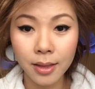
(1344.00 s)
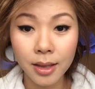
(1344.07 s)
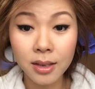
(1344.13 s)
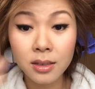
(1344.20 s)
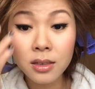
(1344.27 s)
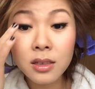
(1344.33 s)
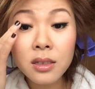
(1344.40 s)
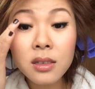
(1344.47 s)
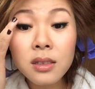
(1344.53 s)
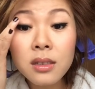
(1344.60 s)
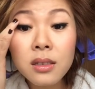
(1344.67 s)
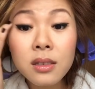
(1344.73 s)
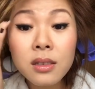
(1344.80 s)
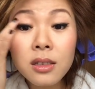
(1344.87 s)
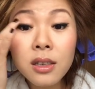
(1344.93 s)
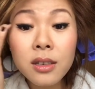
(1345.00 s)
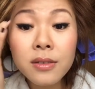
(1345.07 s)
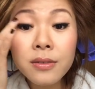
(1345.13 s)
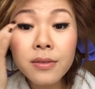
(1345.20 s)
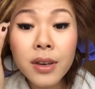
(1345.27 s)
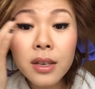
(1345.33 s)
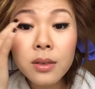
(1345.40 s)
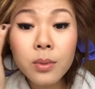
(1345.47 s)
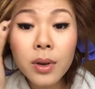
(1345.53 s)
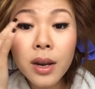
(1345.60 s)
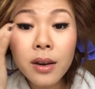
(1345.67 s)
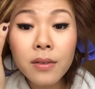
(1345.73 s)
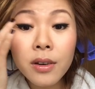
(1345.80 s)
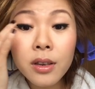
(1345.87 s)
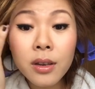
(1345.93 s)
And then just fix
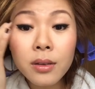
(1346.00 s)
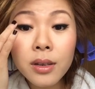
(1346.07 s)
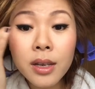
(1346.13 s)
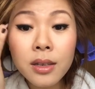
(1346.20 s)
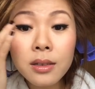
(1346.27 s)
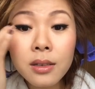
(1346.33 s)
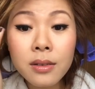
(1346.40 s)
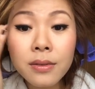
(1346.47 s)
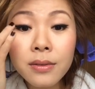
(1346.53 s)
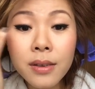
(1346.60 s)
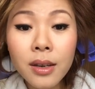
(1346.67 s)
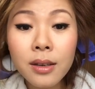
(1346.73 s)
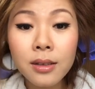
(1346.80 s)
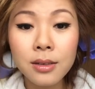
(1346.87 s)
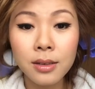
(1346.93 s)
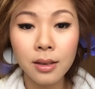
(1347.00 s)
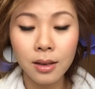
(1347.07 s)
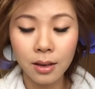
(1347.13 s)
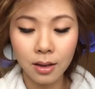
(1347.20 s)
whatever you need to fix.